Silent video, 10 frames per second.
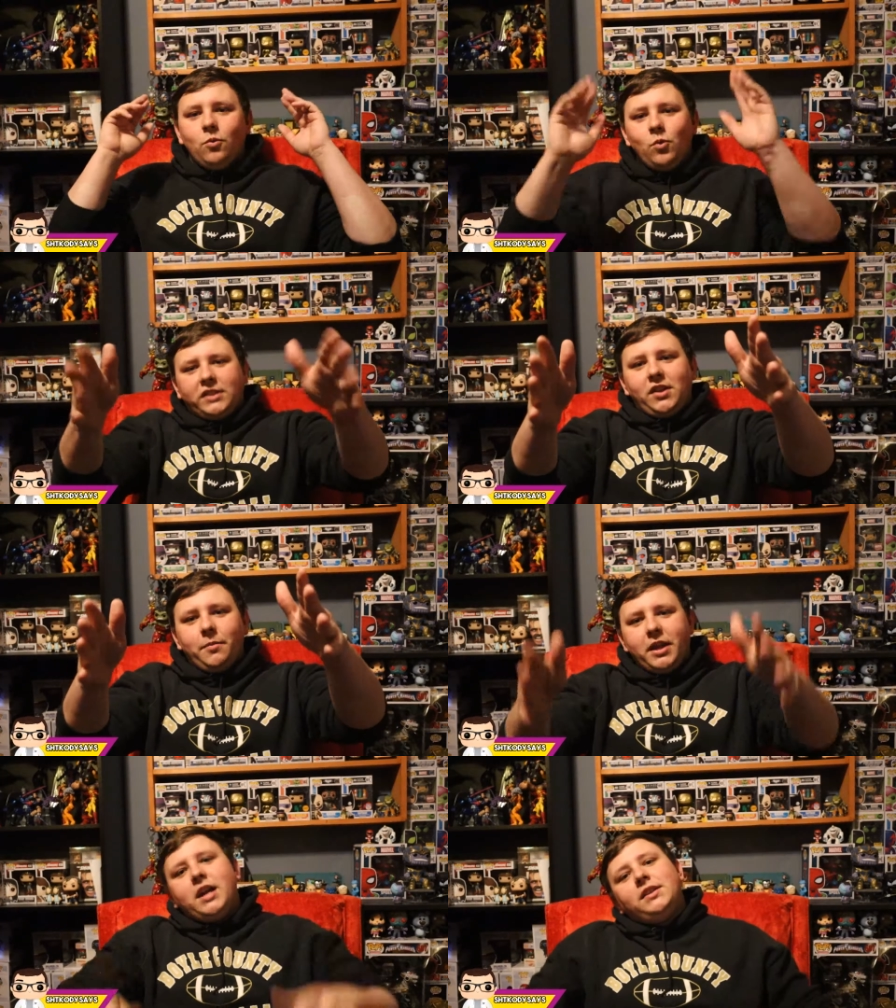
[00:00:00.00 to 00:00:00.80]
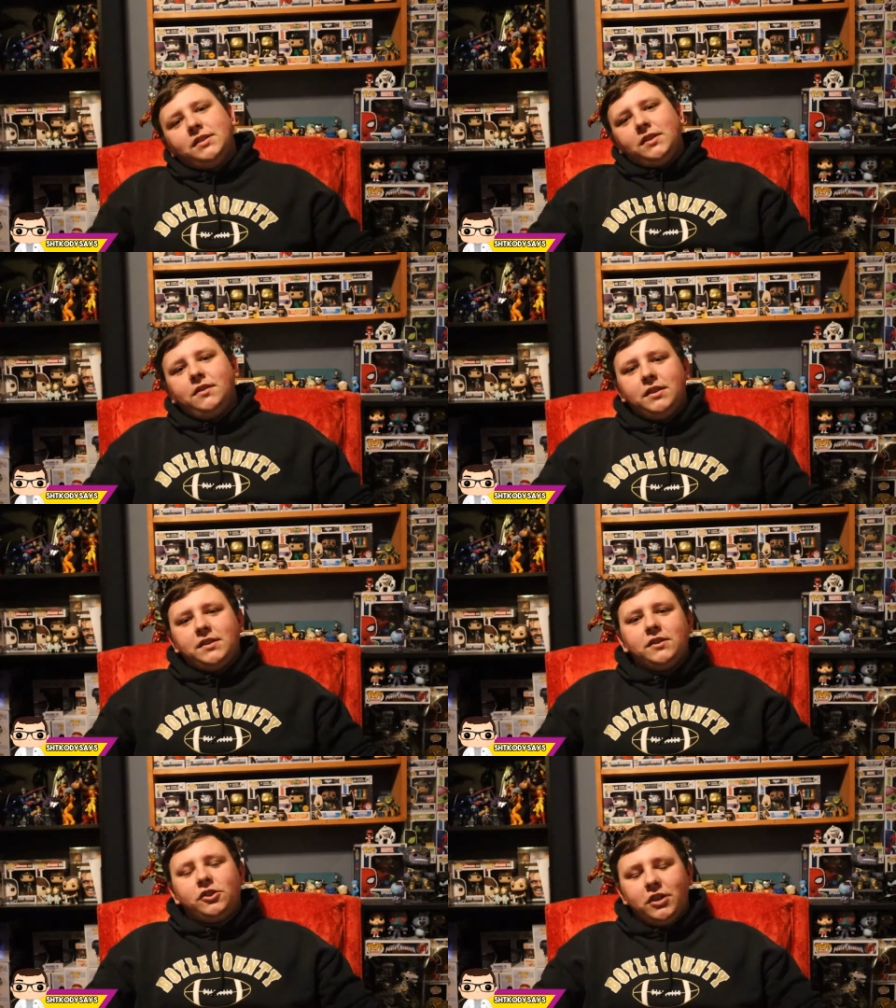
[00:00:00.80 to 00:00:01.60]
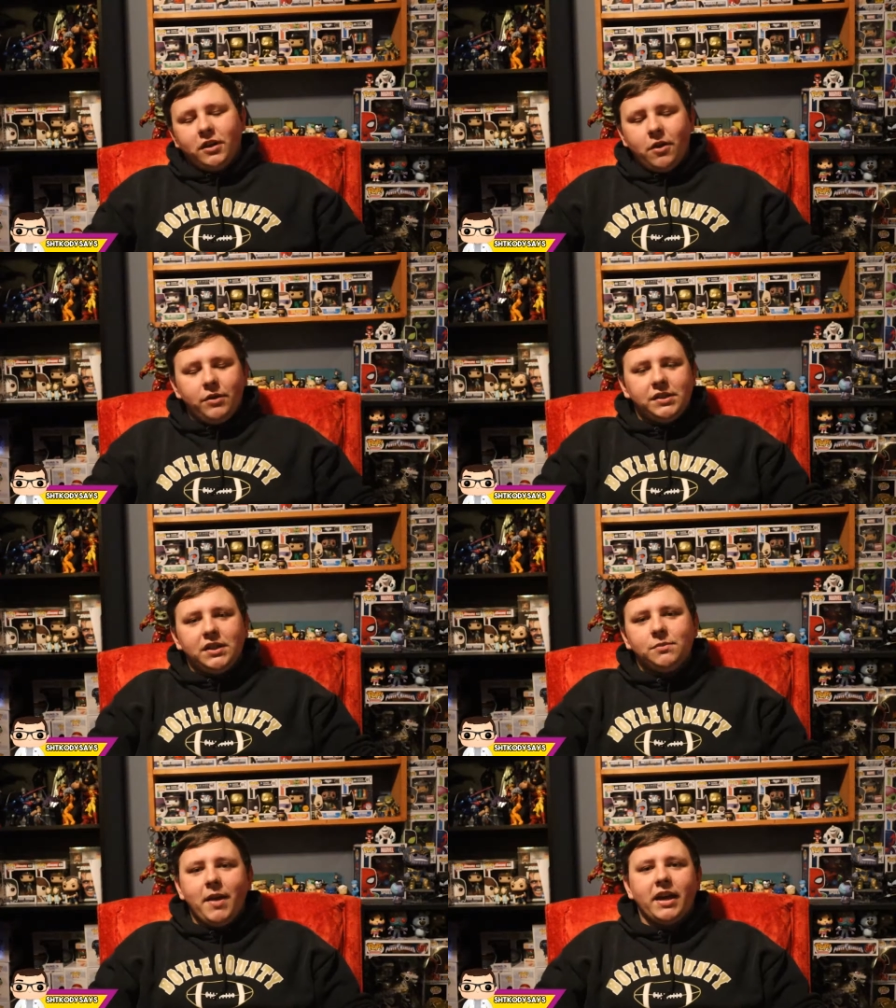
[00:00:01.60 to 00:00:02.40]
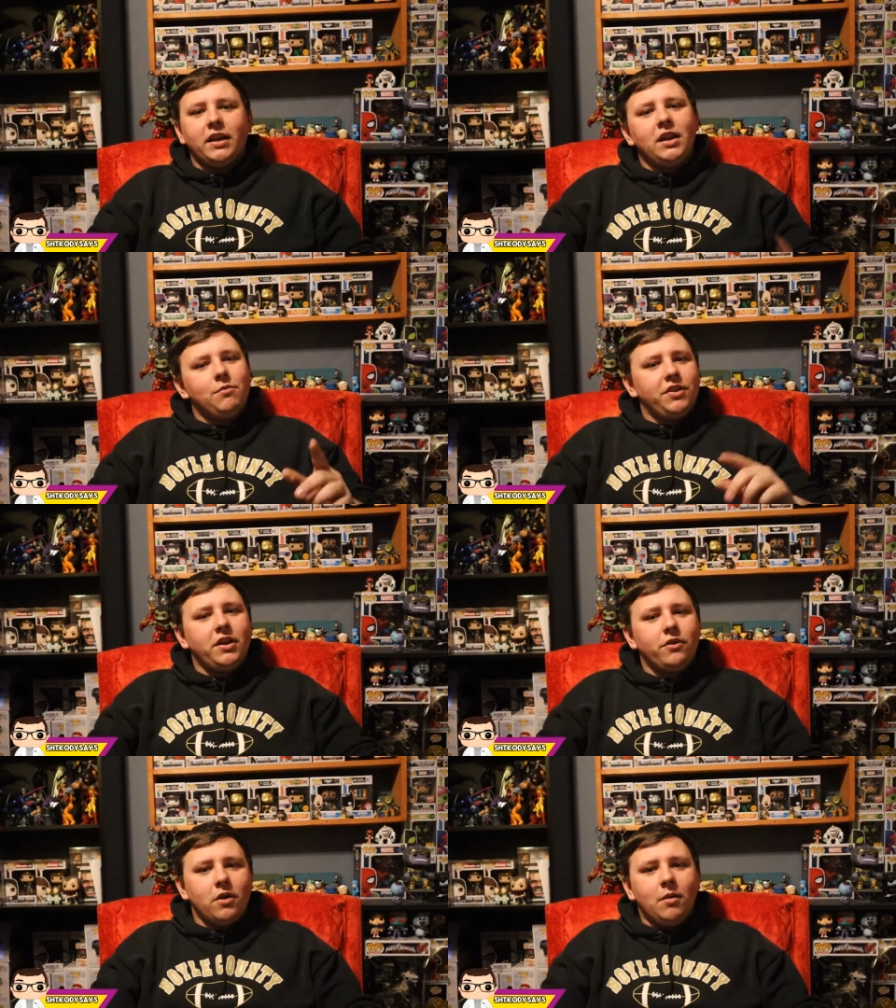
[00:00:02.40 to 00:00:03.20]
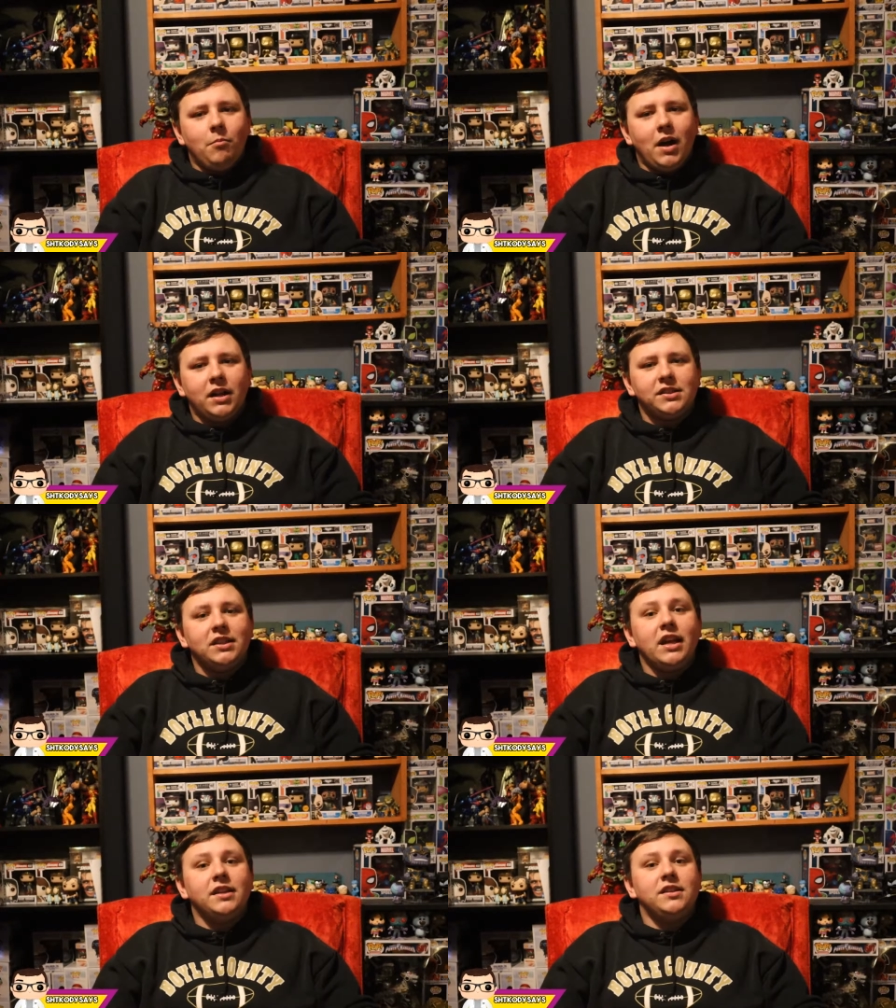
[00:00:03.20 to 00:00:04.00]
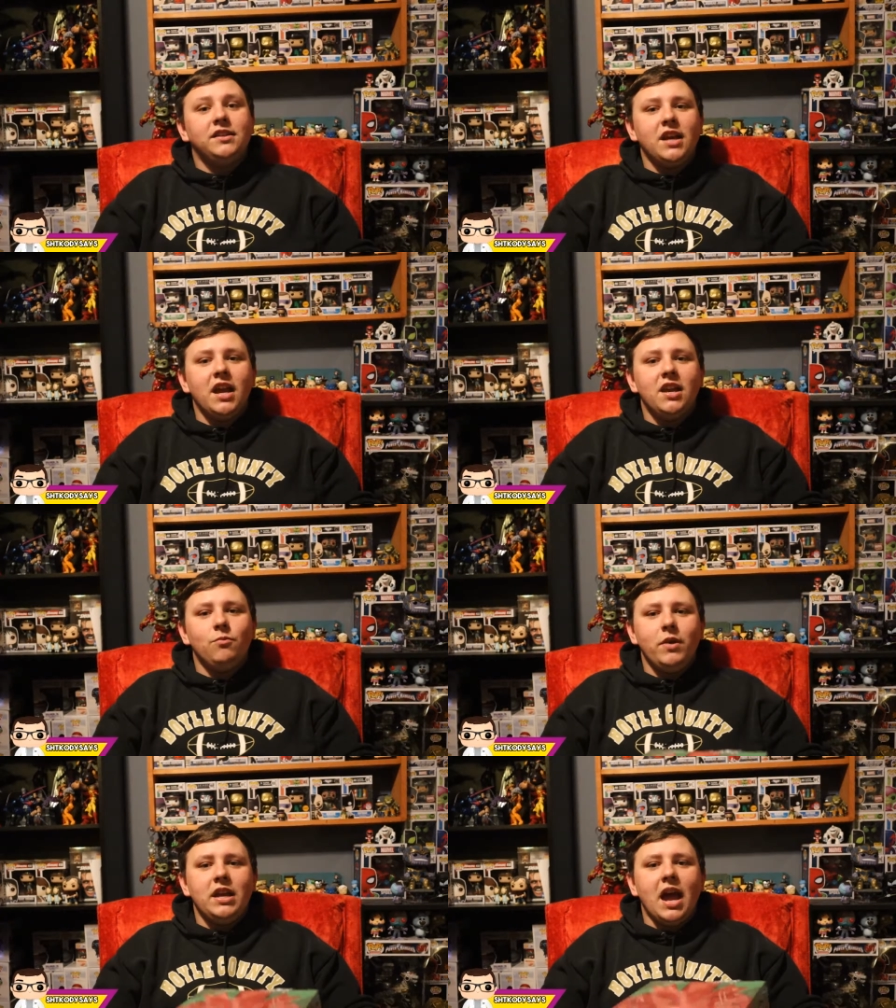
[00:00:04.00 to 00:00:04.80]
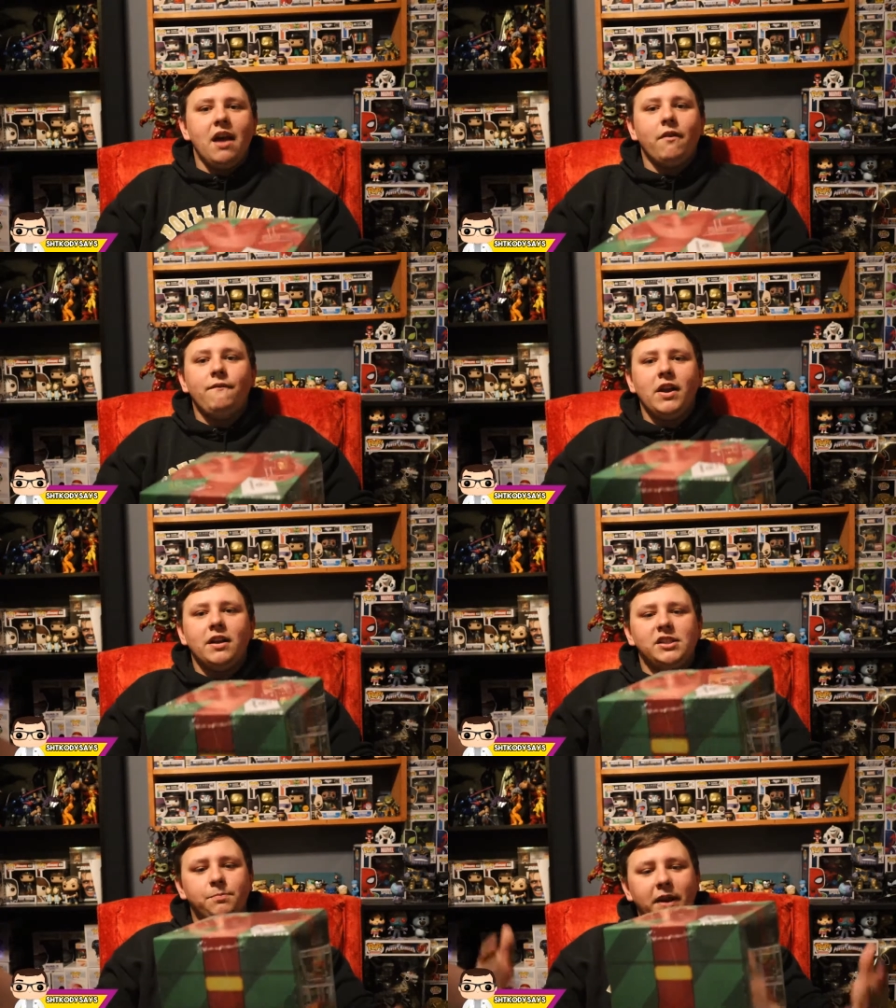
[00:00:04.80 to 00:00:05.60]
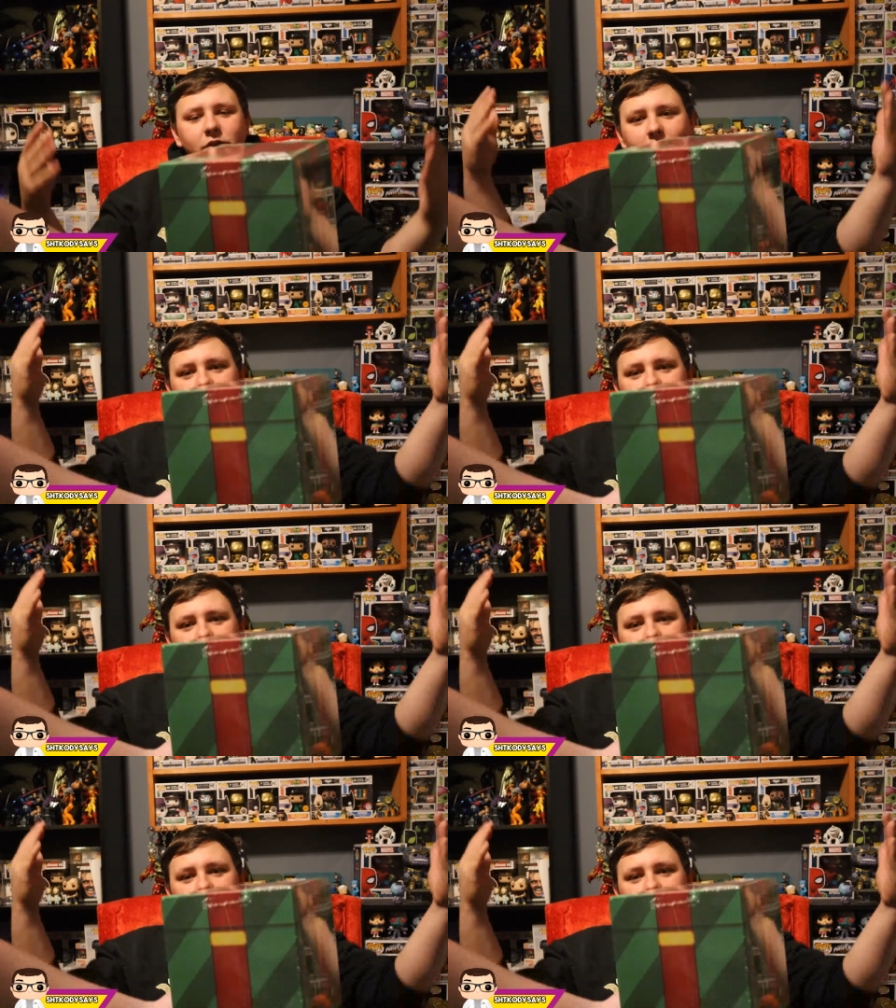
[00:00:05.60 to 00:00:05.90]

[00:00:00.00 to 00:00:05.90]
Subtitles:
What's up, guys? This is Shtkodysays back again with another unboxing, and today we have a very special